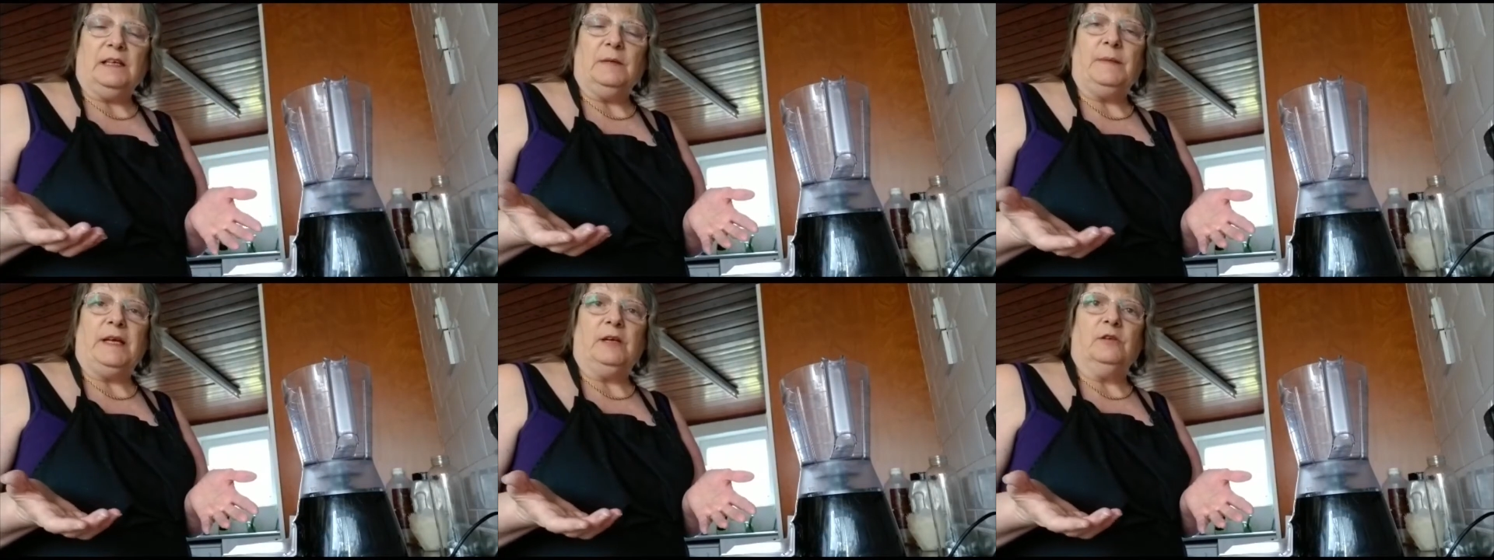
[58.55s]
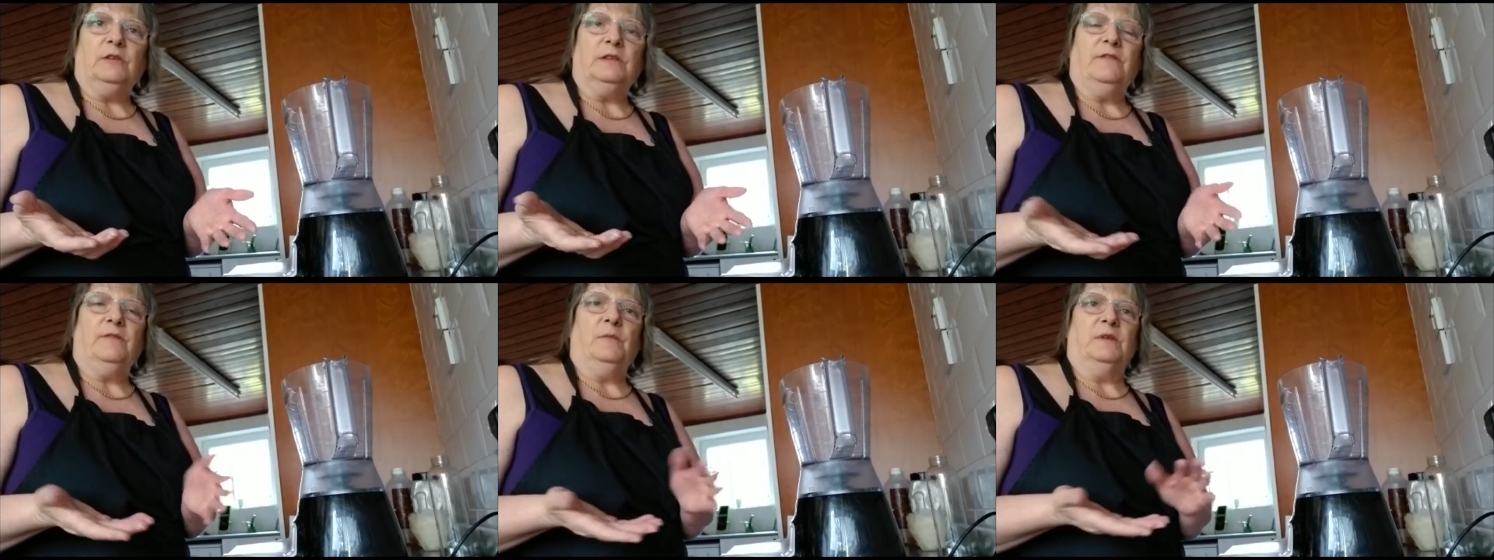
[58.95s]
You can make
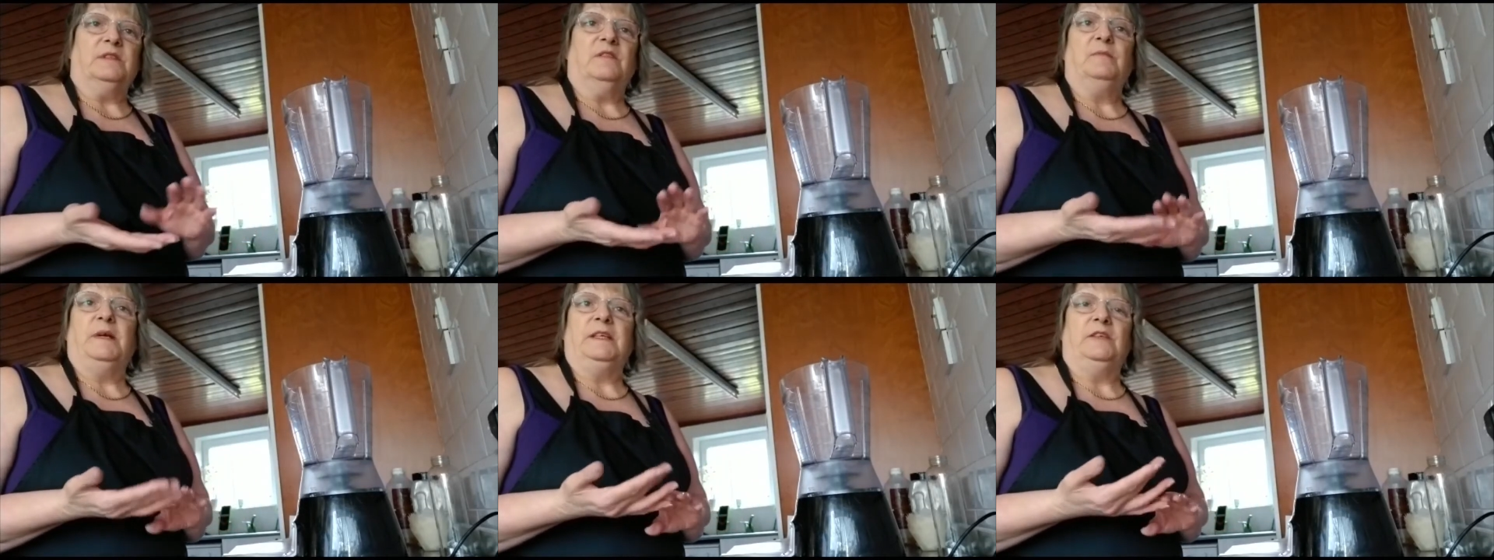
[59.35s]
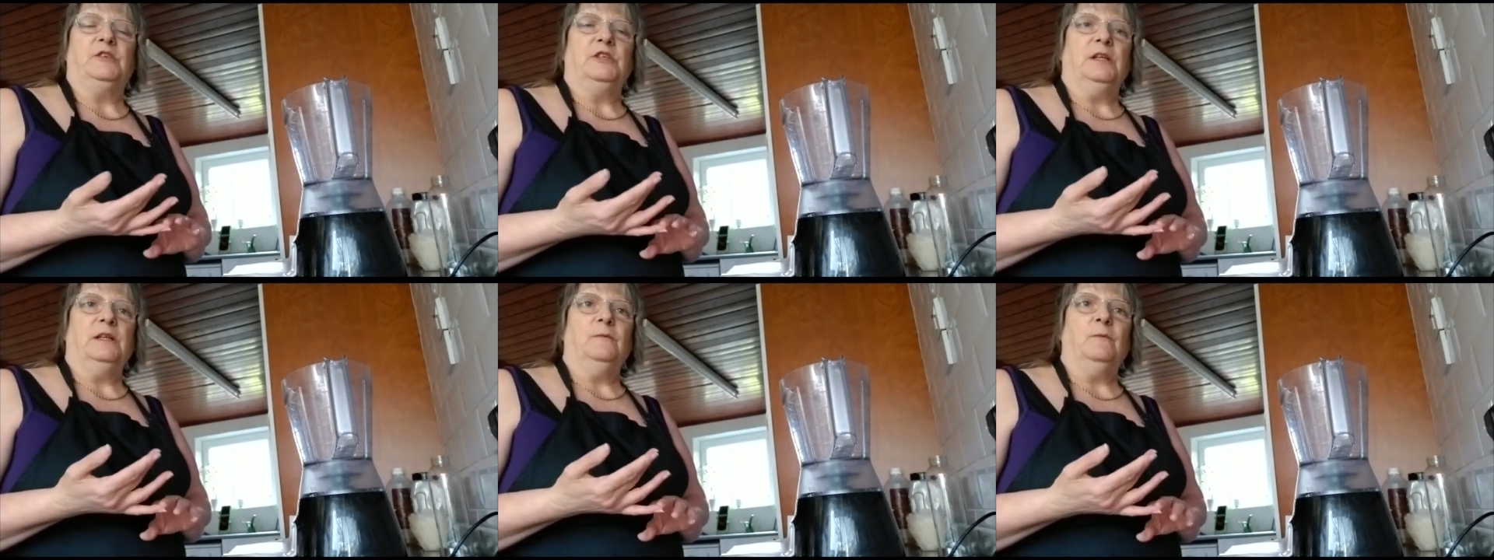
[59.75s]
all different ones. I've made a
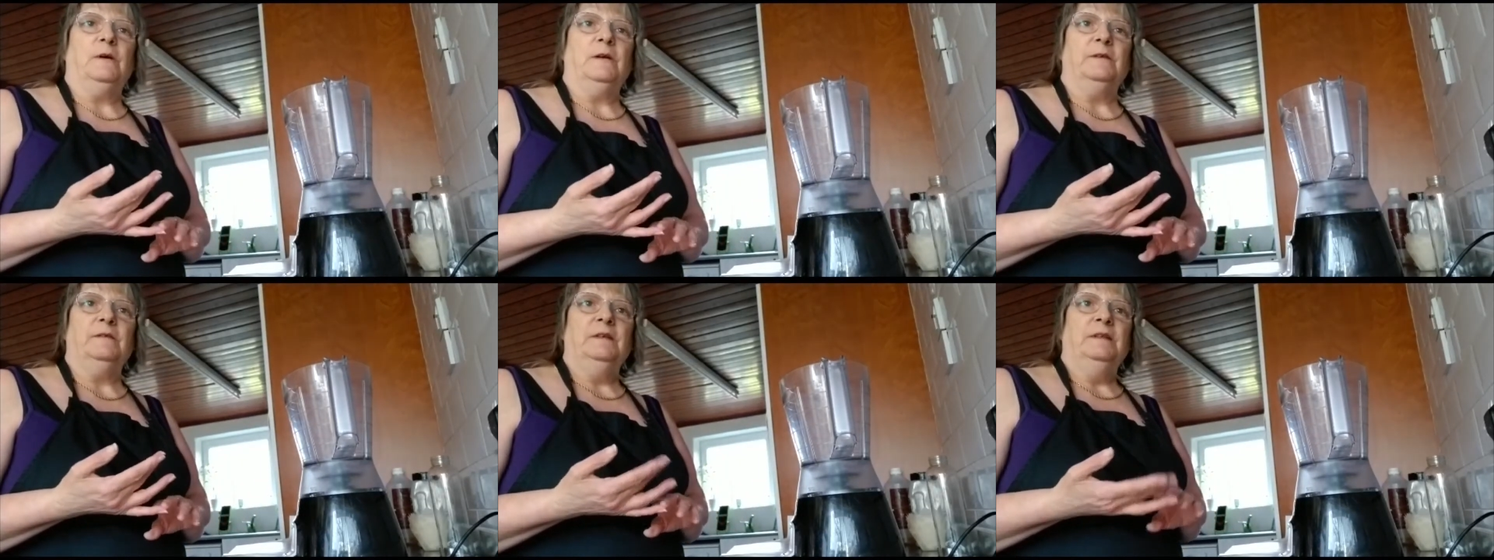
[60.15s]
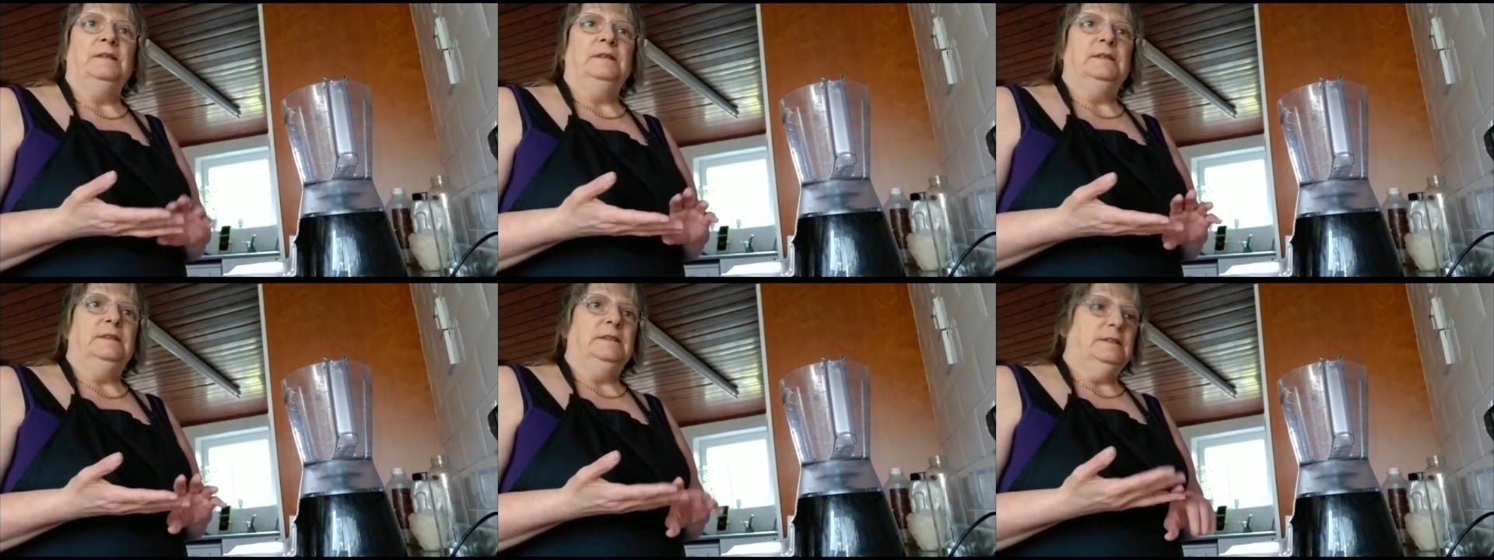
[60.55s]
chili one.
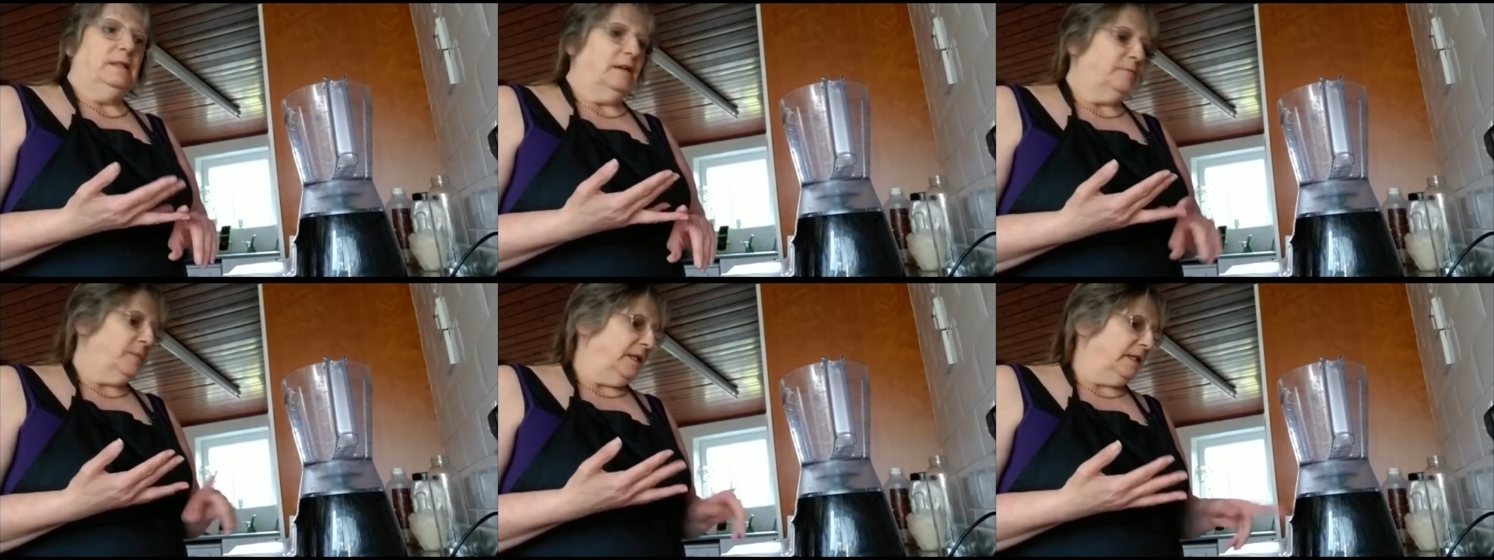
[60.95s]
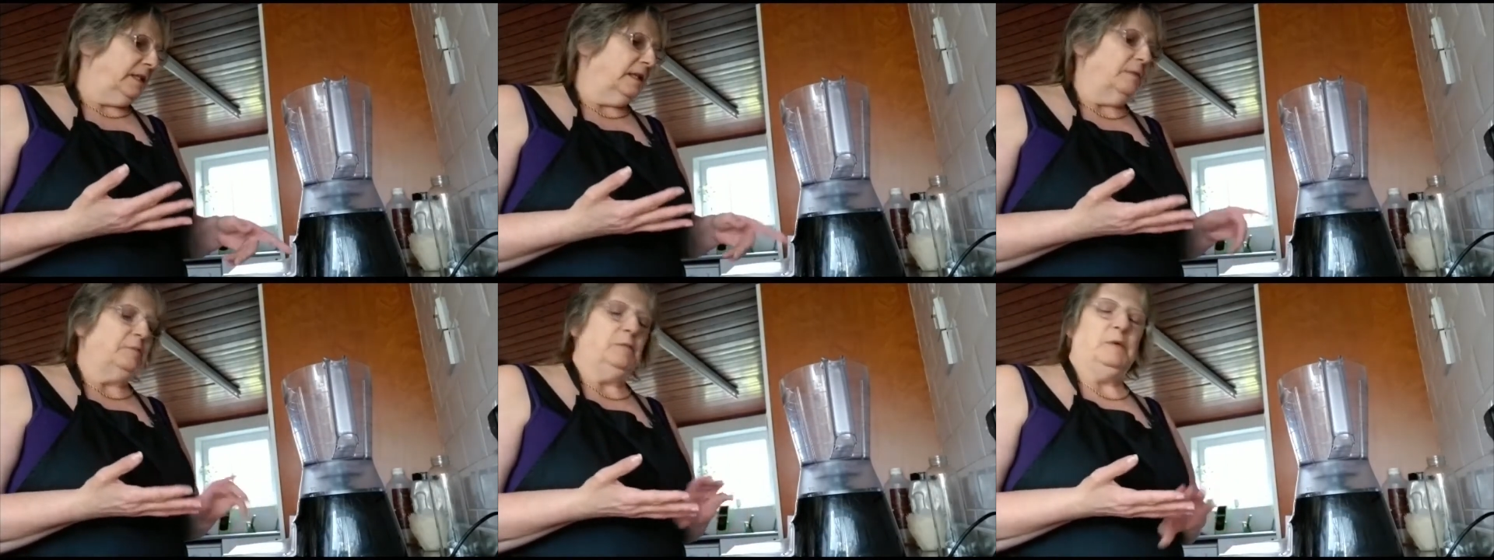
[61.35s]
I've made
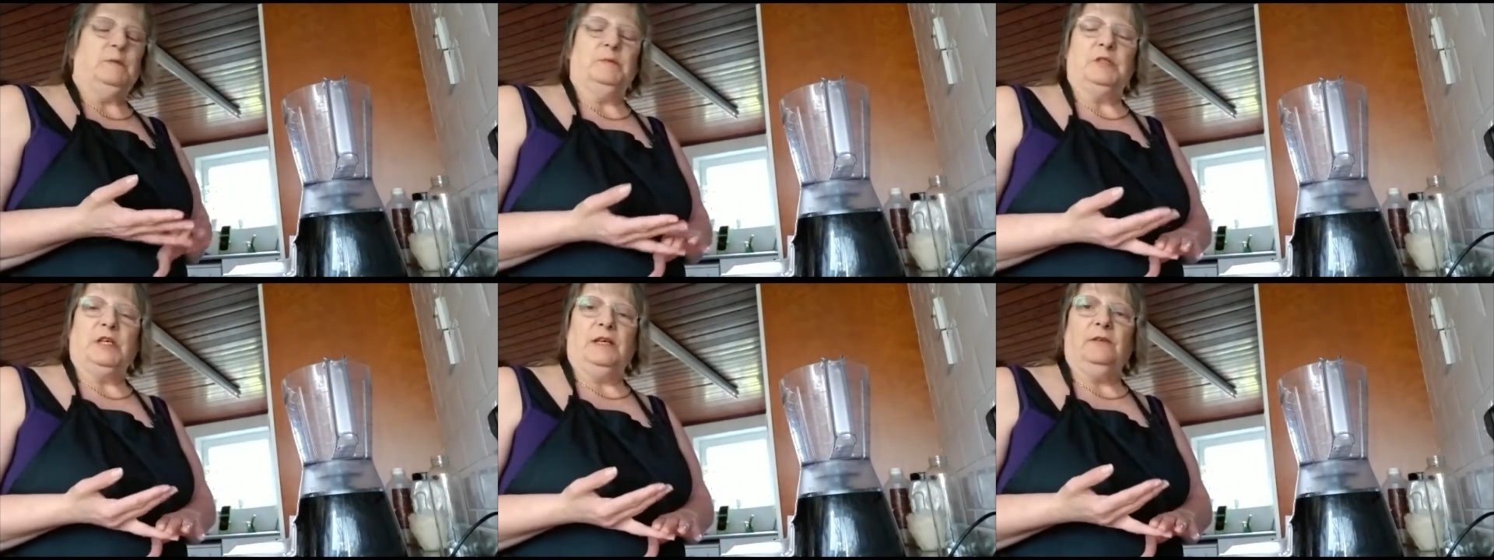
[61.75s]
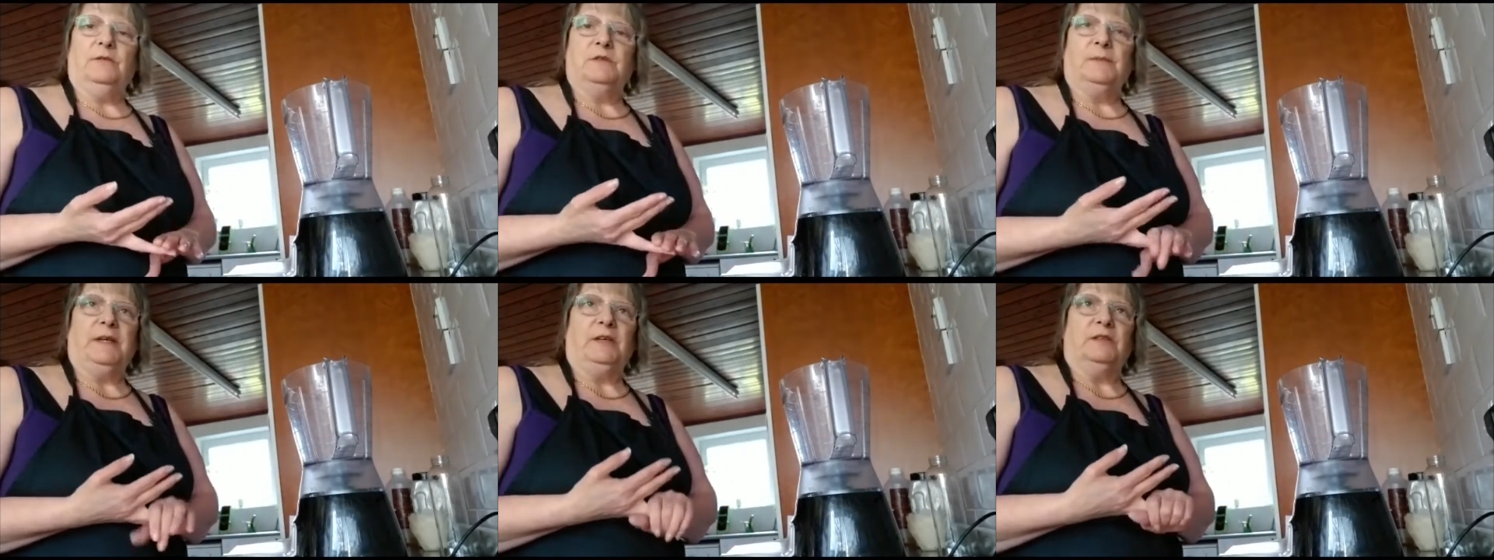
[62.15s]
the lemon one, which I
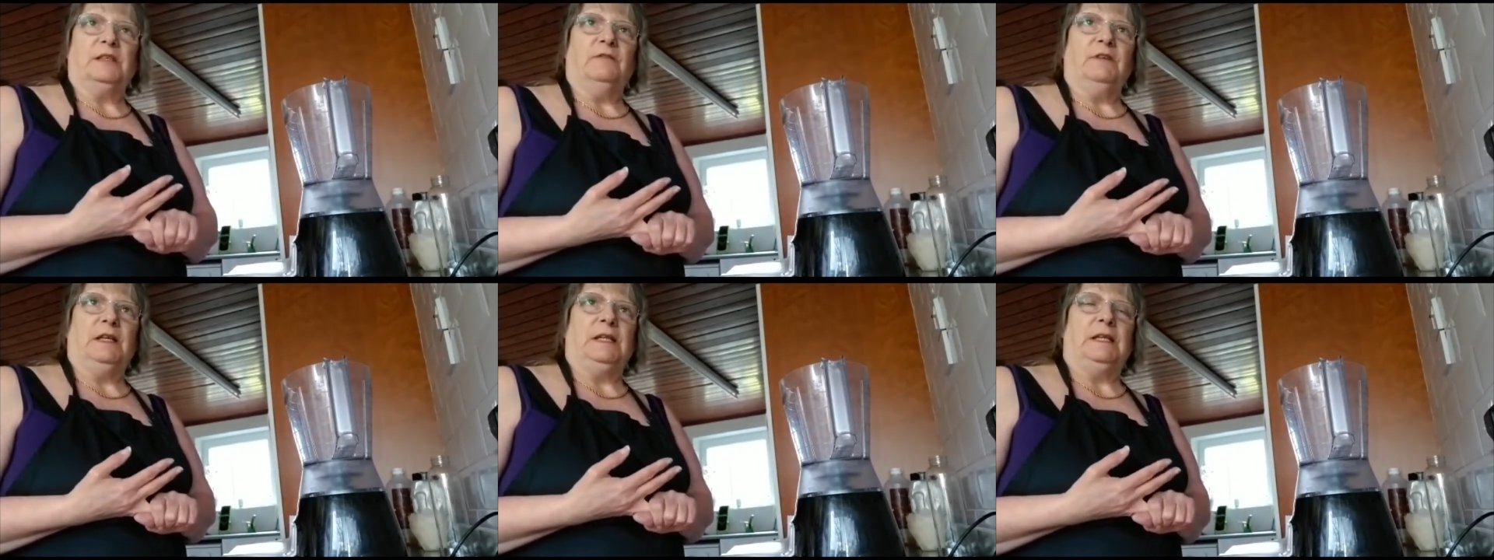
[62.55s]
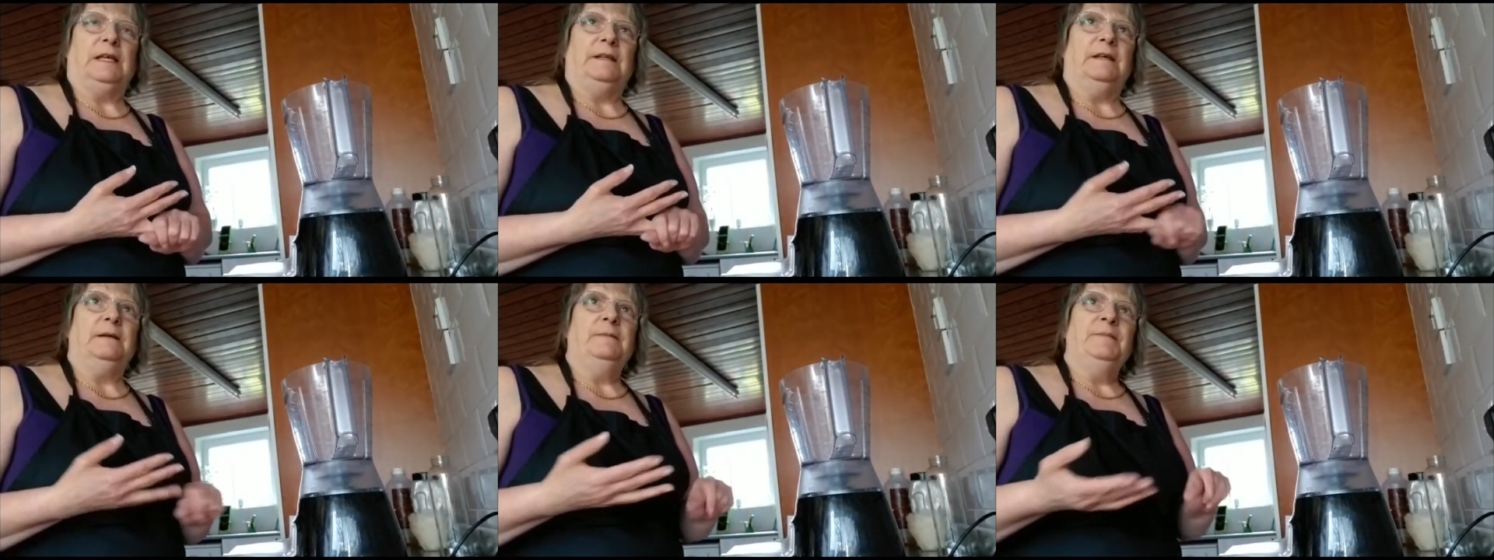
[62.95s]
always make because I really
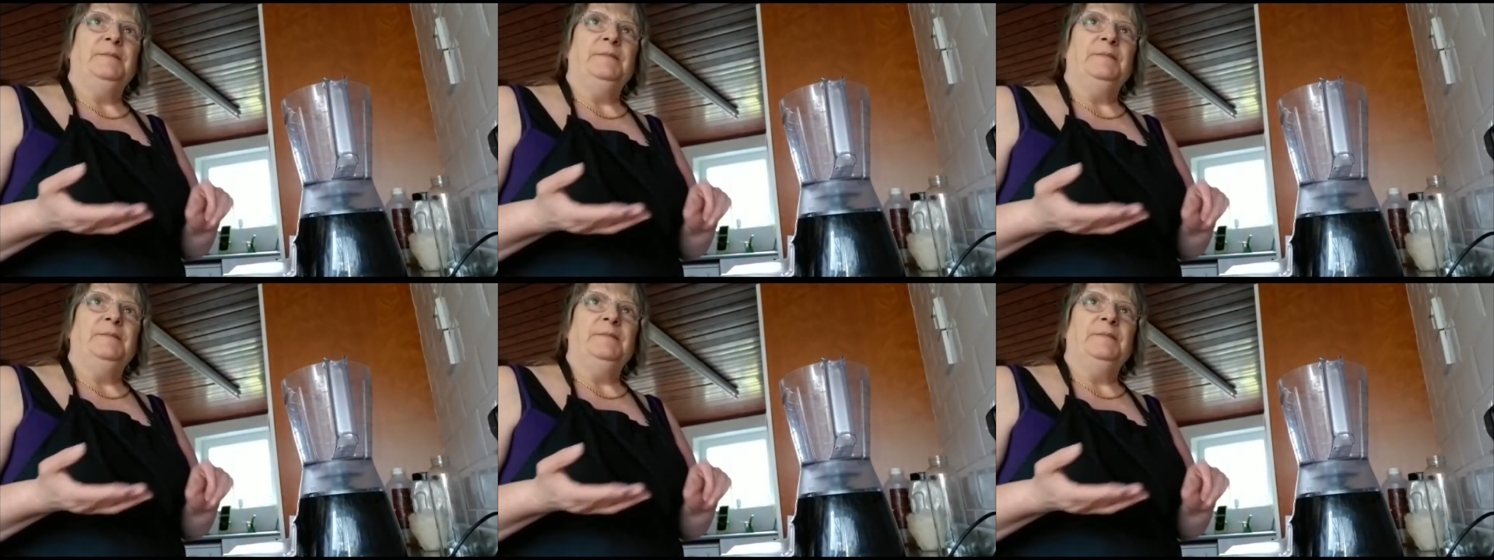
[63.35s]
like that.